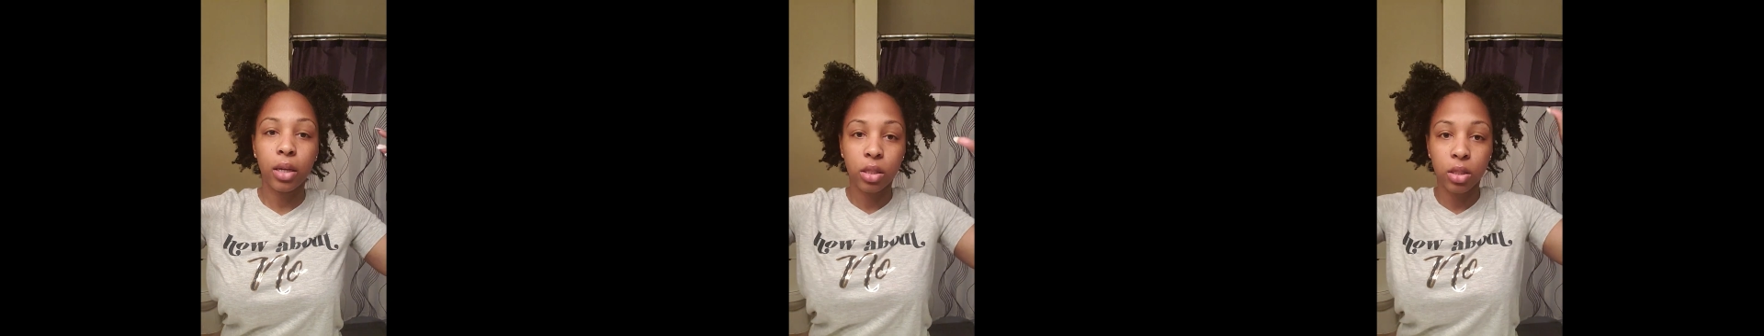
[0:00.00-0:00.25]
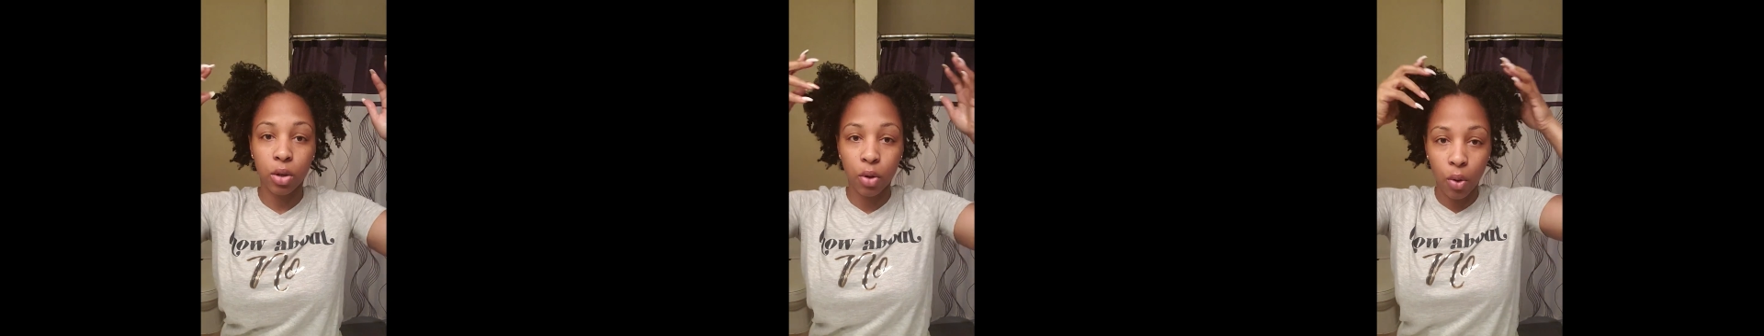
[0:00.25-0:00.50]

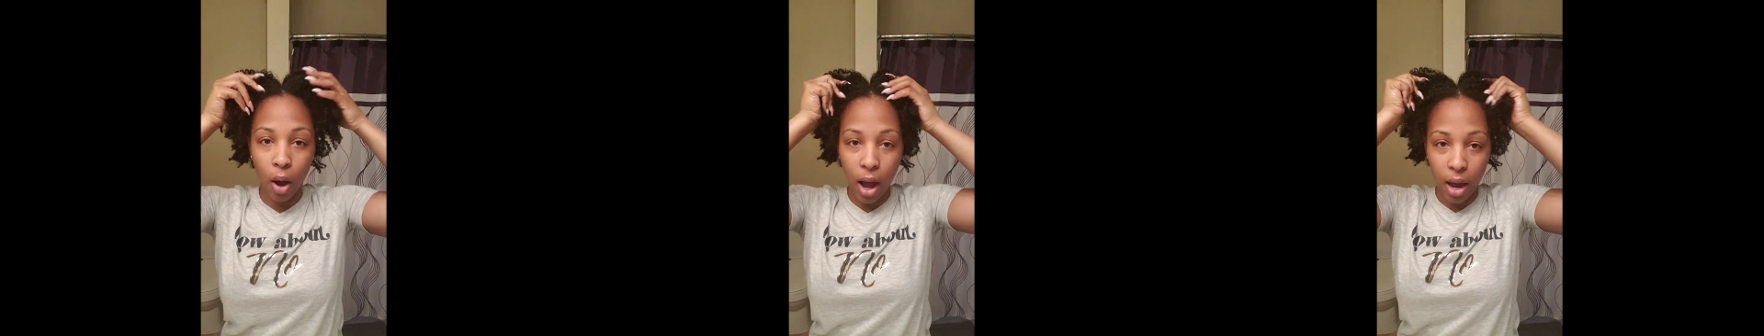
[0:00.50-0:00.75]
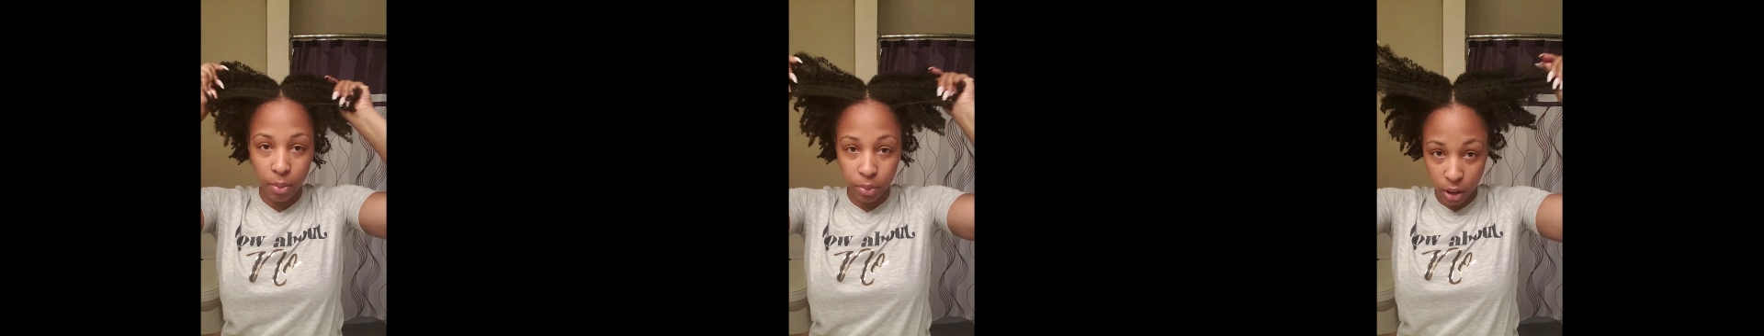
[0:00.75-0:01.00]
So
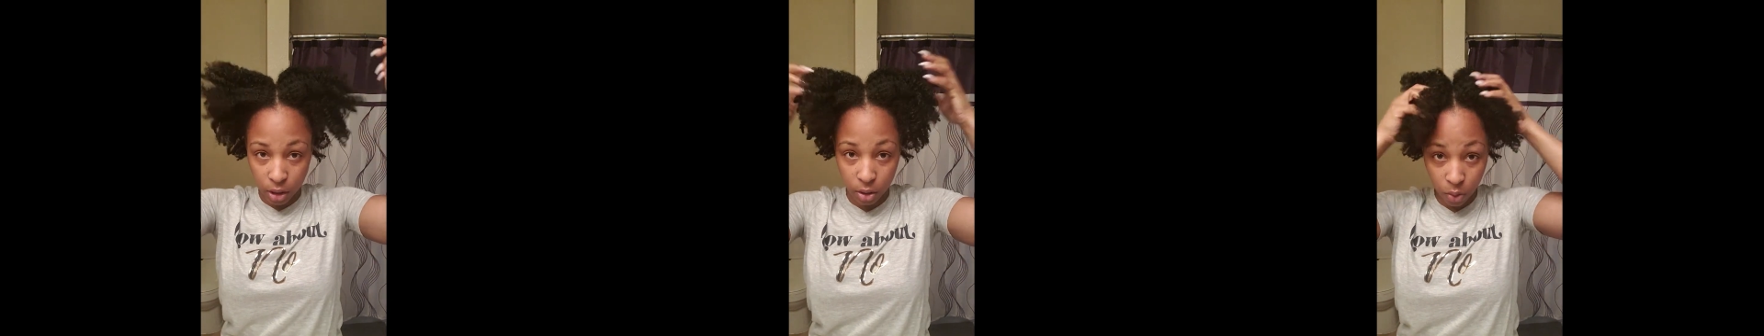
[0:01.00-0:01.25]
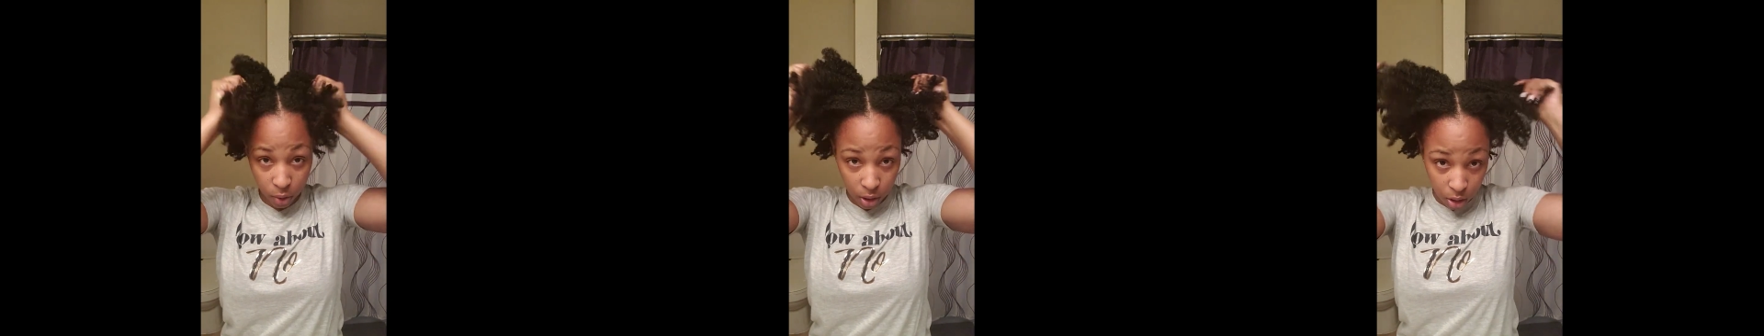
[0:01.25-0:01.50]
I'm just
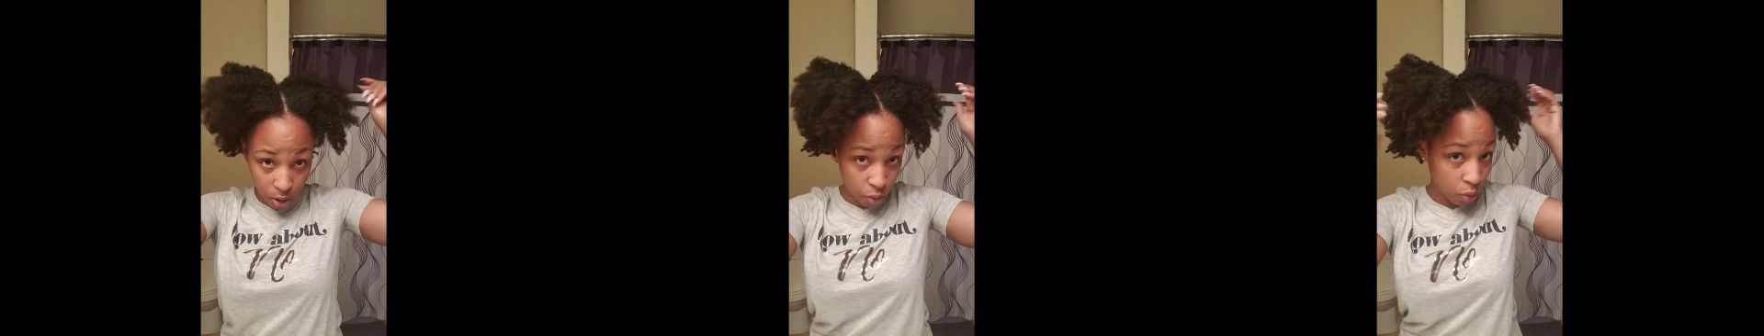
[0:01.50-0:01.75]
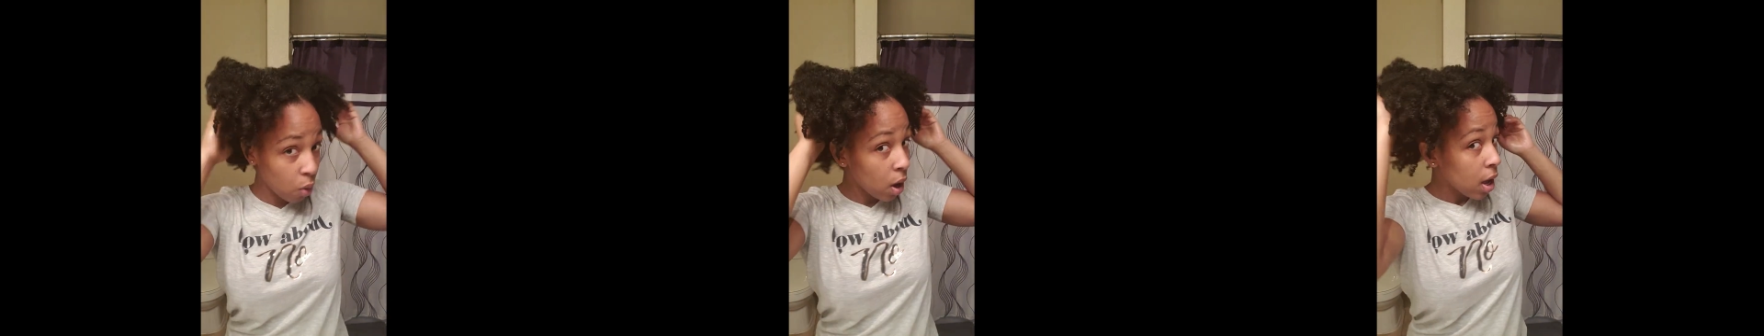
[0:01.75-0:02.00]
going
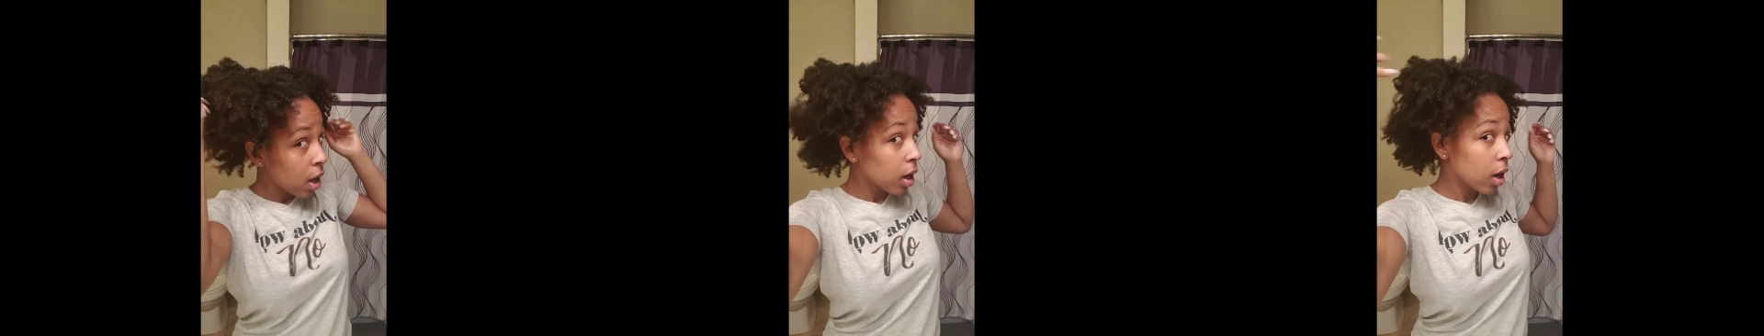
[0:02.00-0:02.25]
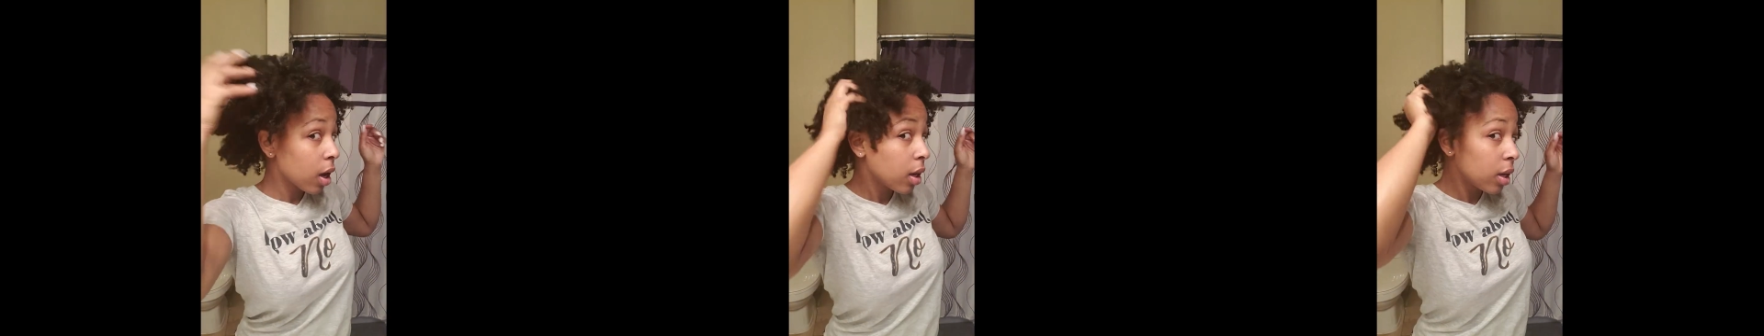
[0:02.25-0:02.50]
to
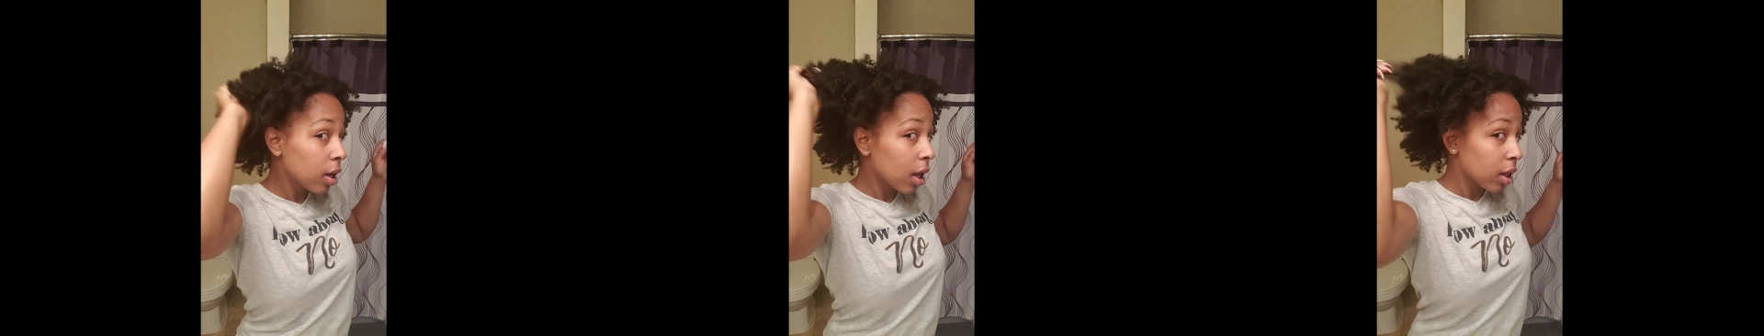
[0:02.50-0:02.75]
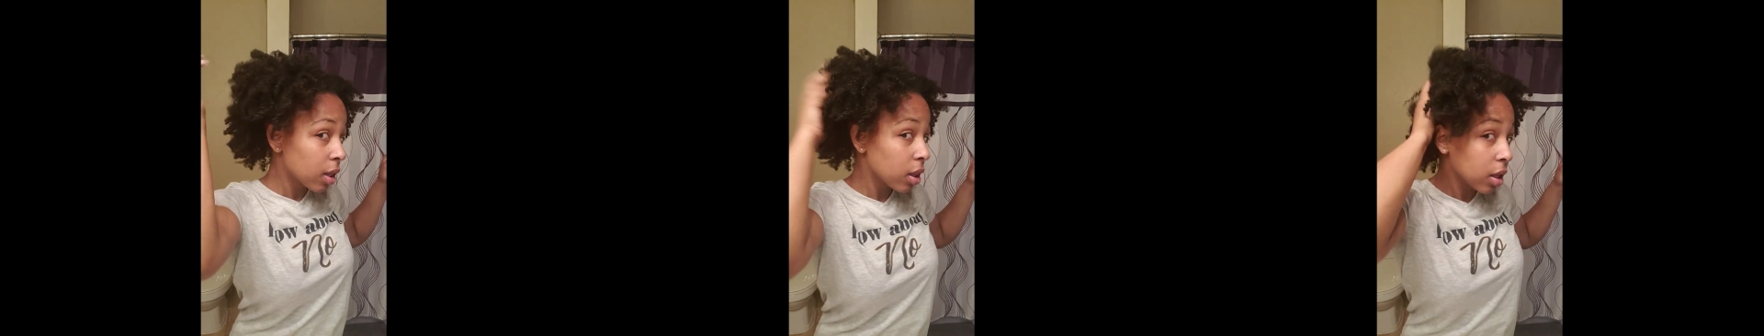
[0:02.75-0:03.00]

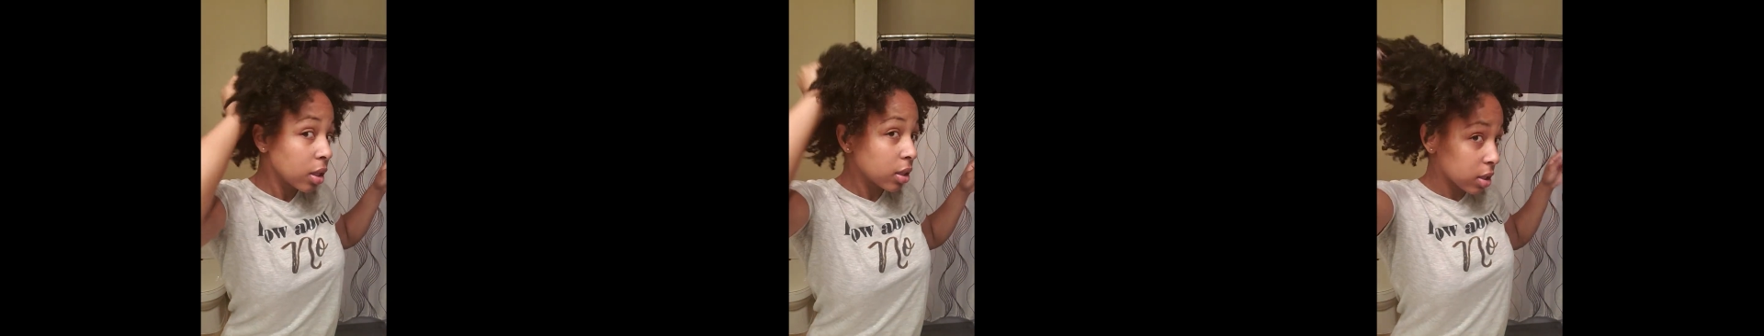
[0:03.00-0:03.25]
connect these